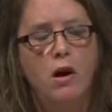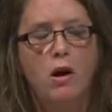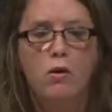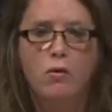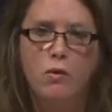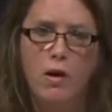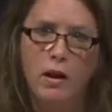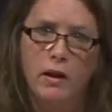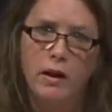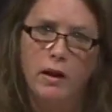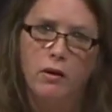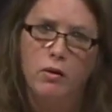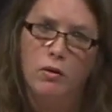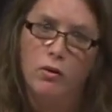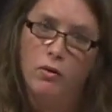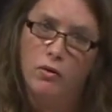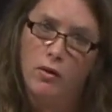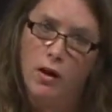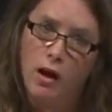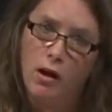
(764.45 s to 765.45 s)
Relic
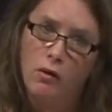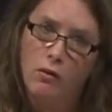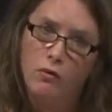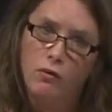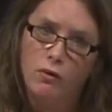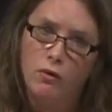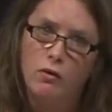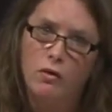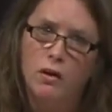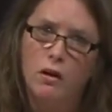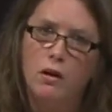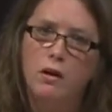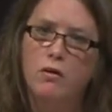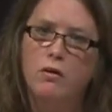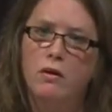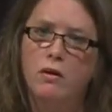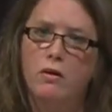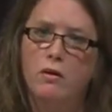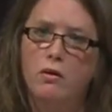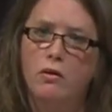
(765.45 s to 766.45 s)
herself, she
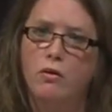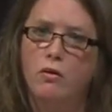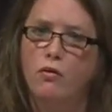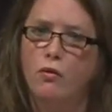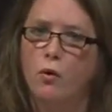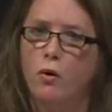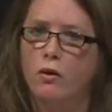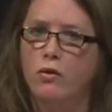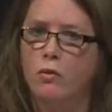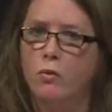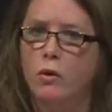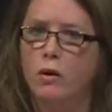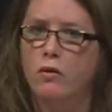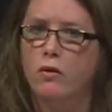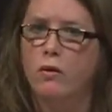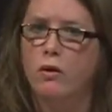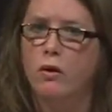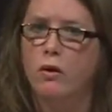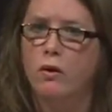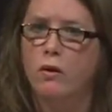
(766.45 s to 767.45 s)
listens for its
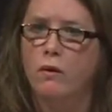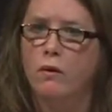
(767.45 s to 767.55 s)
whistle.